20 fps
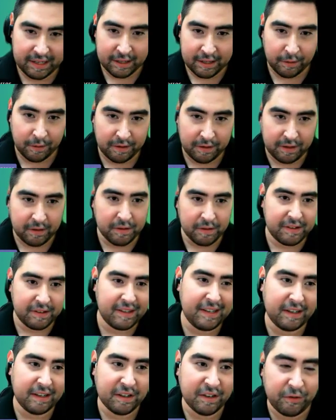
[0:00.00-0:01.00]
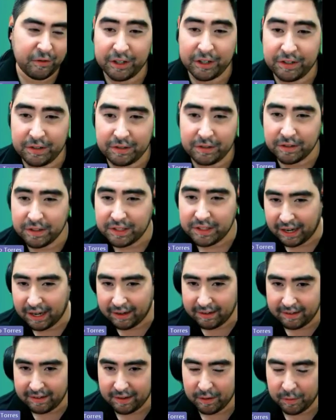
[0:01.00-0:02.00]
either use the instructional
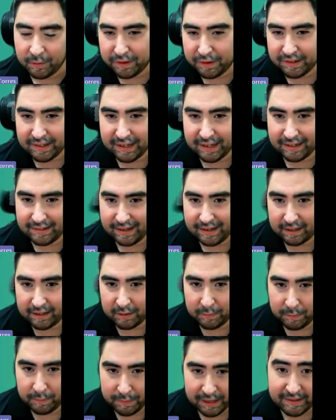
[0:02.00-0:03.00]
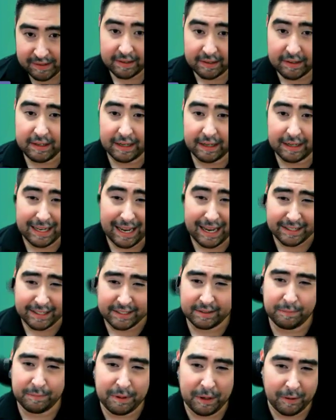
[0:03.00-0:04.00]
sets, the ones that take basically a
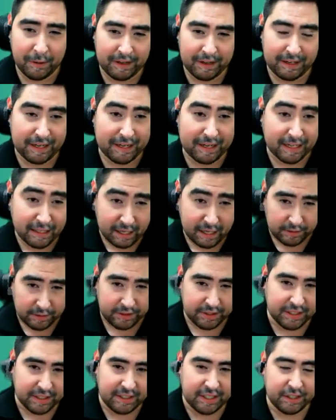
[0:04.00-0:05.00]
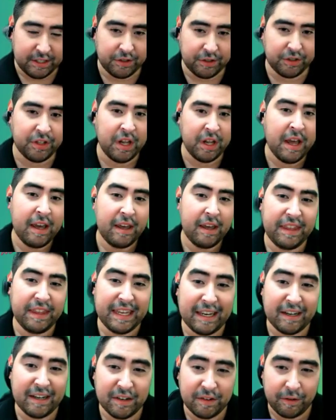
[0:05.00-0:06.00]
class period, and it tells the teachers
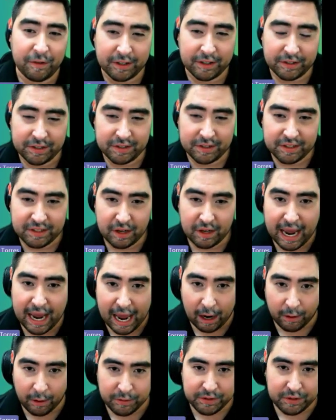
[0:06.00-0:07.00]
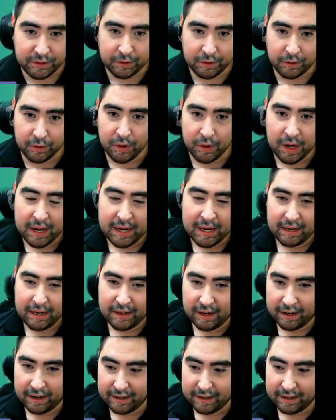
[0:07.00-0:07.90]
the instructions on how to